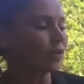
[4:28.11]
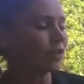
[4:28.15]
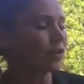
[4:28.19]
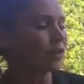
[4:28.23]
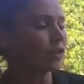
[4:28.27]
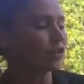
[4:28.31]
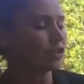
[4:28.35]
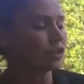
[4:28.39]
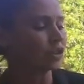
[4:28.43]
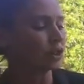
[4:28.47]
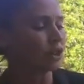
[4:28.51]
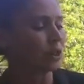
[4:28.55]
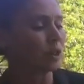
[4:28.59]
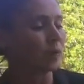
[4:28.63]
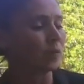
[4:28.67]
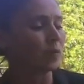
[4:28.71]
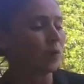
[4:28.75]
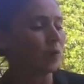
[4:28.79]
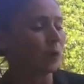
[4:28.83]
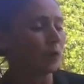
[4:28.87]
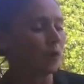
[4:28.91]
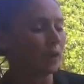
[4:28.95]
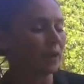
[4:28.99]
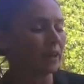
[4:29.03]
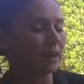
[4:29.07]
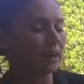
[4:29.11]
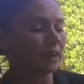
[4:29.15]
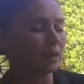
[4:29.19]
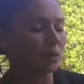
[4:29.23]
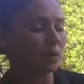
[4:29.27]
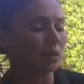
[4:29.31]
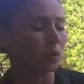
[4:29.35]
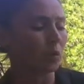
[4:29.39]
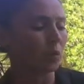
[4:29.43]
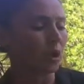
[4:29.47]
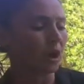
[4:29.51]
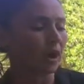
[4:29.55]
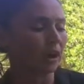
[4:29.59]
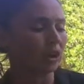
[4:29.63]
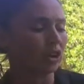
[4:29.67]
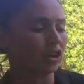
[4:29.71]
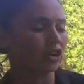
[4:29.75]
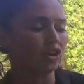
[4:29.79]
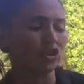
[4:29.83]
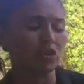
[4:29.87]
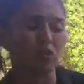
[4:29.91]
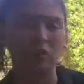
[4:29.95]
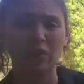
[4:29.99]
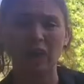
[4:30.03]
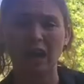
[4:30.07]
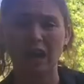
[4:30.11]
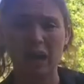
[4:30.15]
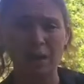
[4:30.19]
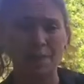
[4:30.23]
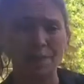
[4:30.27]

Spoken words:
the term oil and water do not